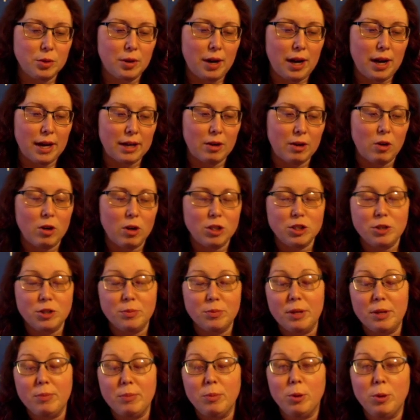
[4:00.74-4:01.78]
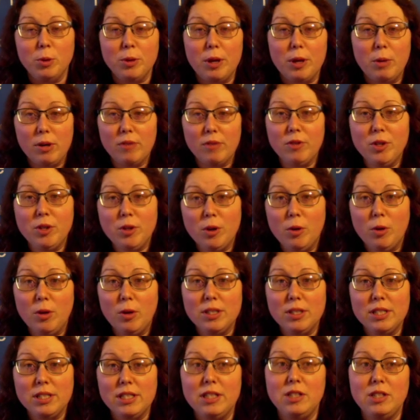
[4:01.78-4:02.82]
I caution people that whenever you go on
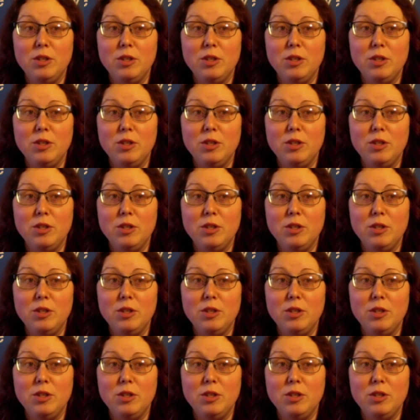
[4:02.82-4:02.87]
T,